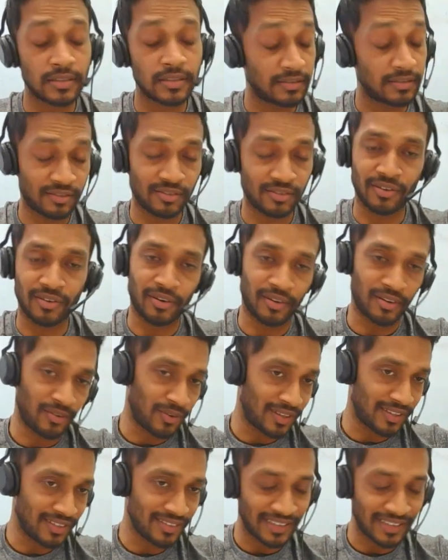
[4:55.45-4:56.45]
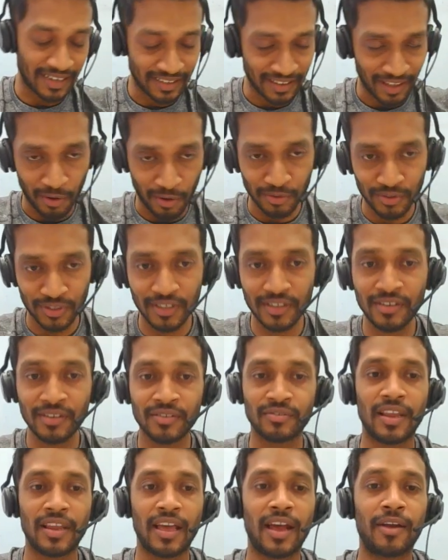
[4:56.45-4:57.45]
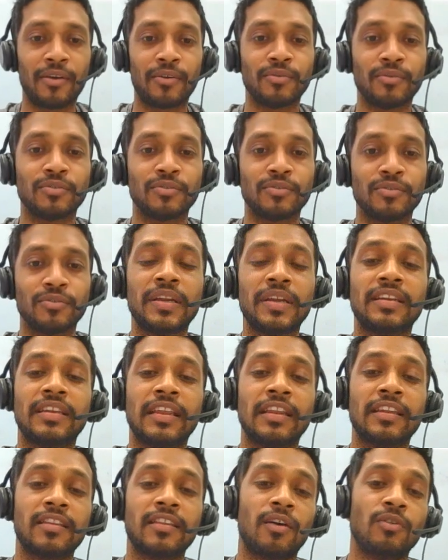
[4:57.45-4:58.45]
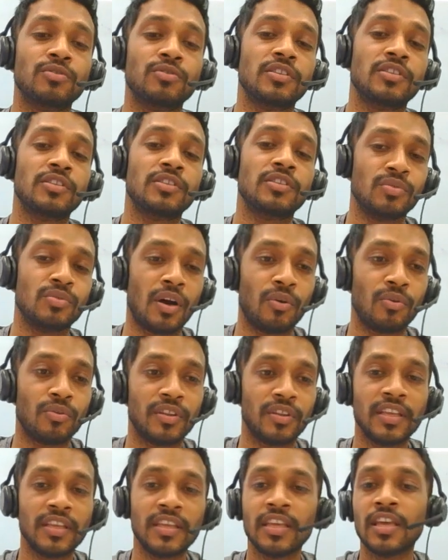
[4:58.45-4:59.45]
So not dollars, 10,000. You'll have to split 10,000 throughout the